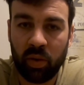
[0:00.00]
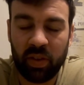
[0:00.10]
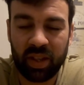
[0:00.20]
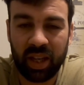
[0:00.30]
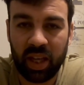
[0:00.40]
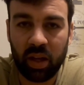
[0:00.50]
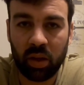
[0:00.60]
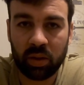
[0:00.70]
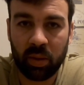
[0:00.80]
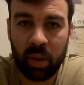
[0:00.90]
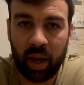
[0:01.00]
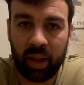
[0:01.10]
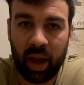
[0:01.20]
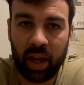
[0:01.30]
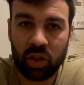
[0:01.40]
if it's an eel or something like
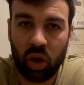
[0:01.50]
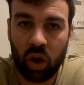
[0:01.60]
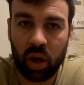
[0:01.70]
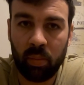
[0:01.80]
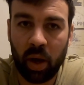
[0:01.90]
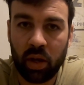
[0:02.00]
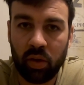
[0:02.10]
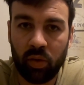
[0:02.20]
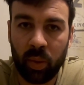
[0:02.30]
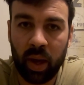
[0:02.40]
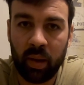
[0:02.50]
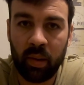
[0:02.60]
that, it's not going to bite through it.